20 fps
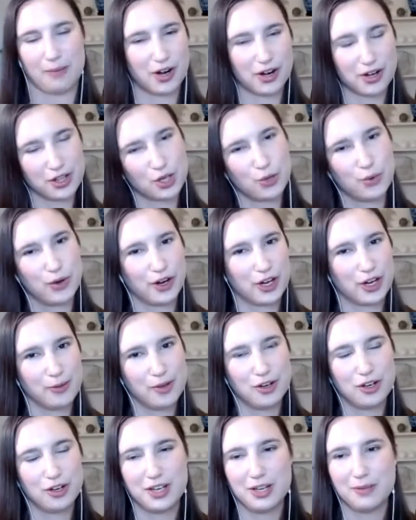part of the queer
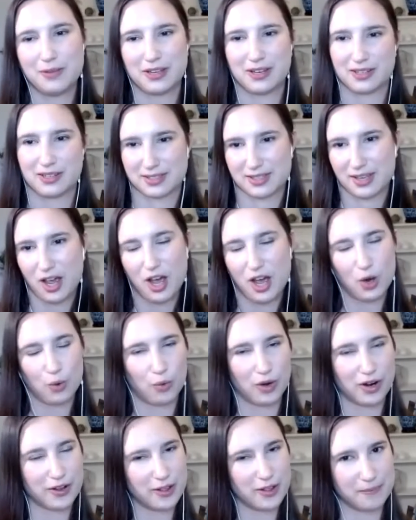community, because
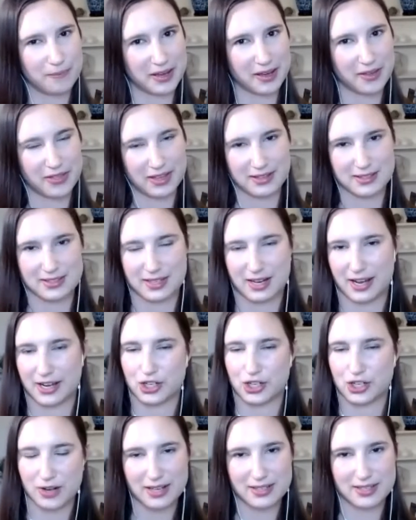one of the big things that I
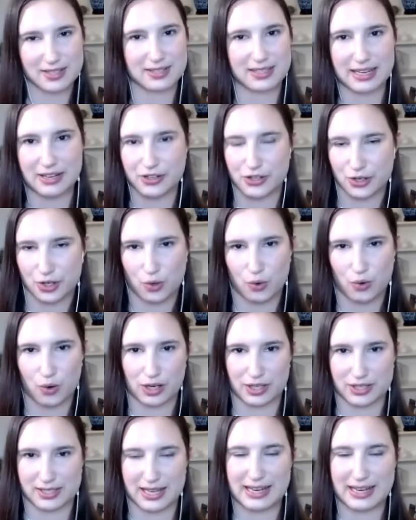address is
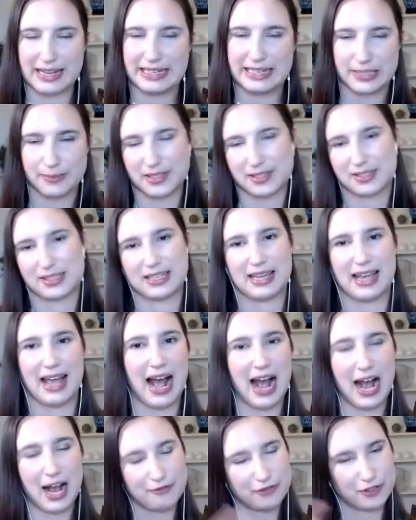intercourse and intimacy
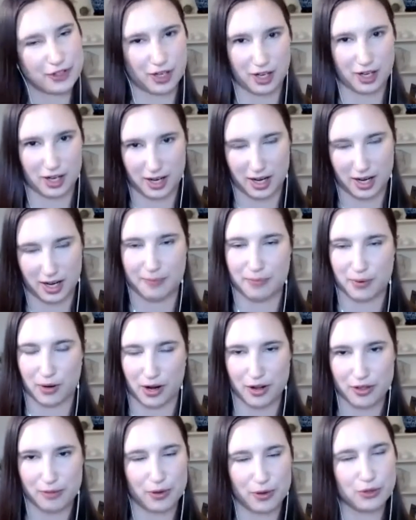after
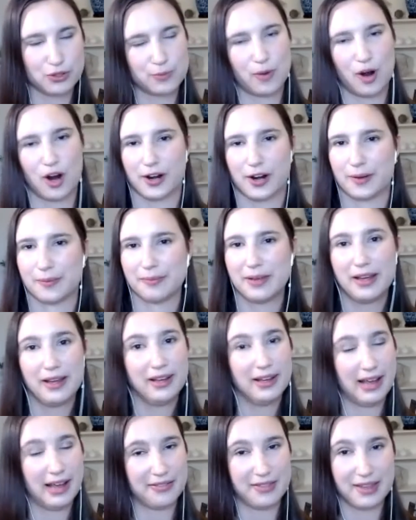birth, postpartum,
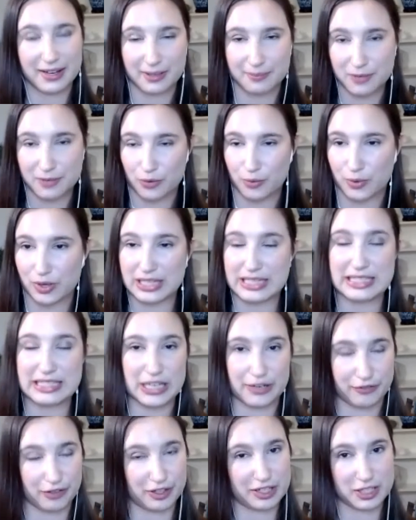and that can be a really
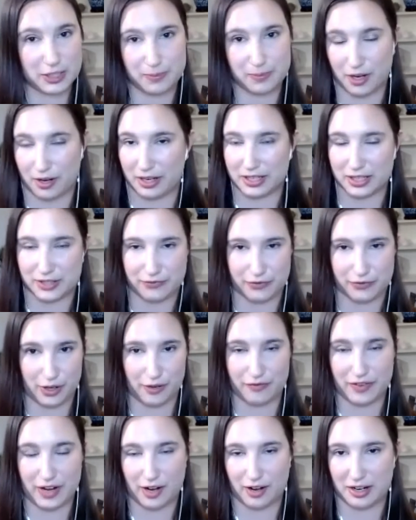different experience
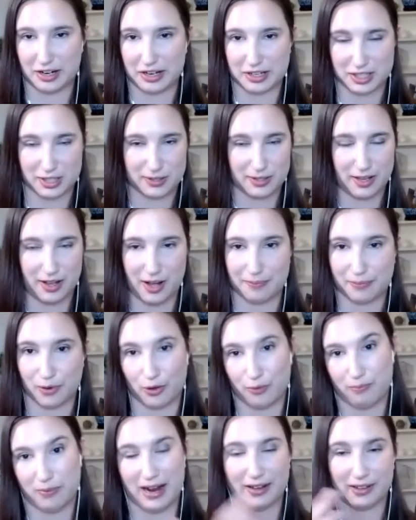for various
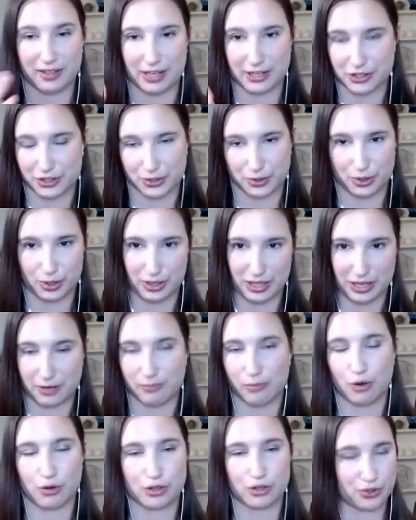both biological and
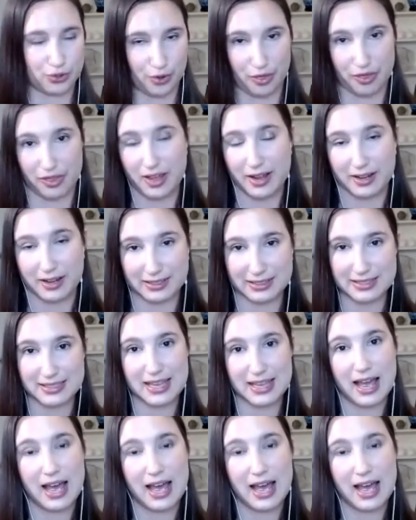emotional things,